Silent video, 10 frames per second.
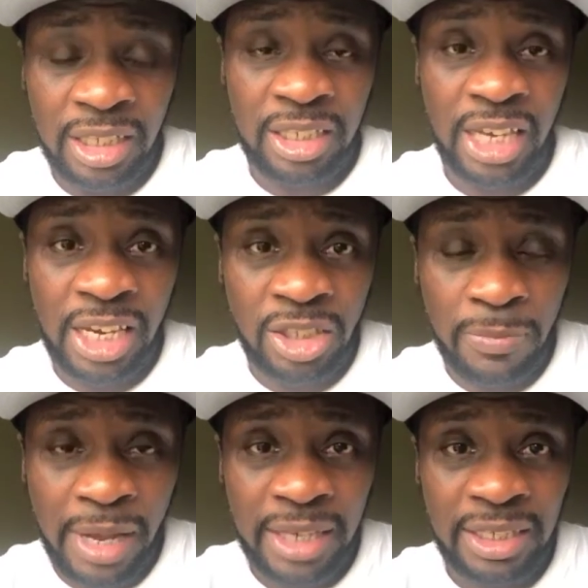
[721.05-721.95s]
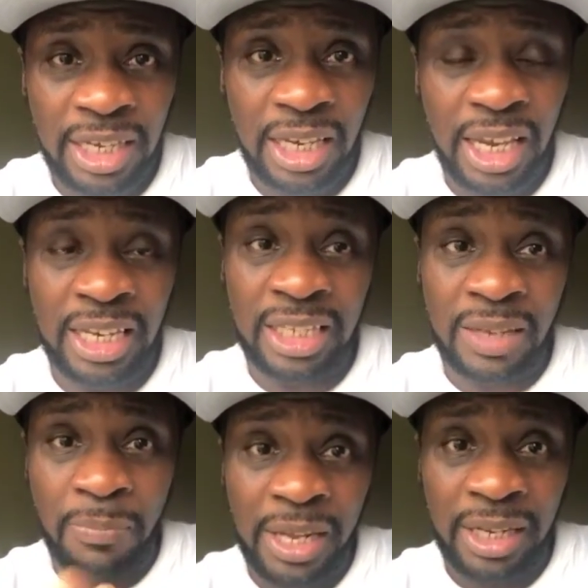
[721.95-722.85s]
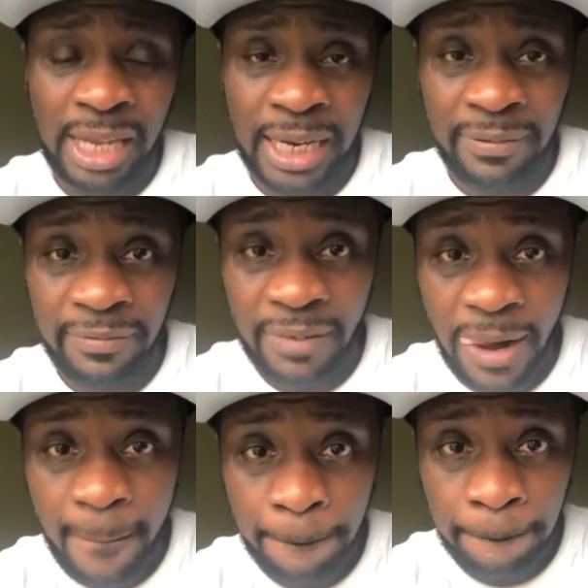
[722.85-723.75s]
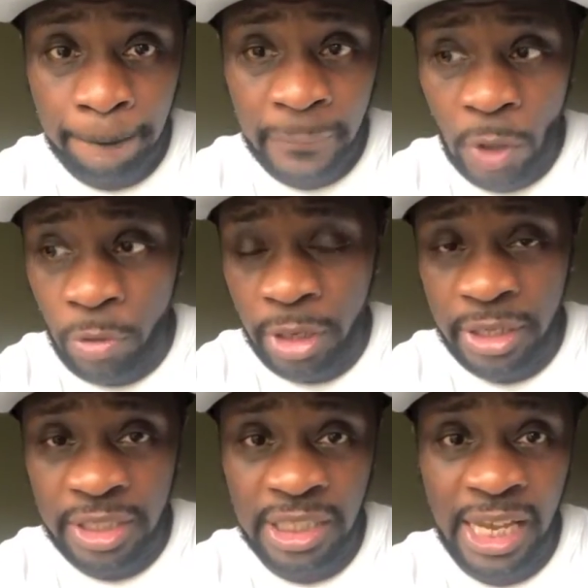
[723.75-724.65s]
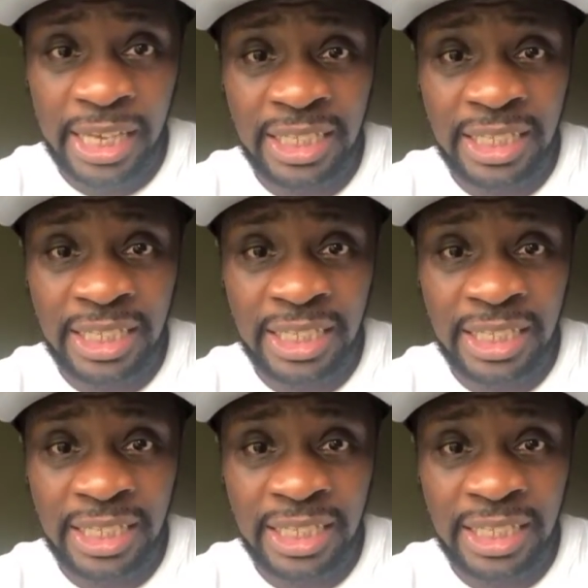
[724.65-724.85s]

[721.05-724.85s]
change your mindset and it's a better life on the other side.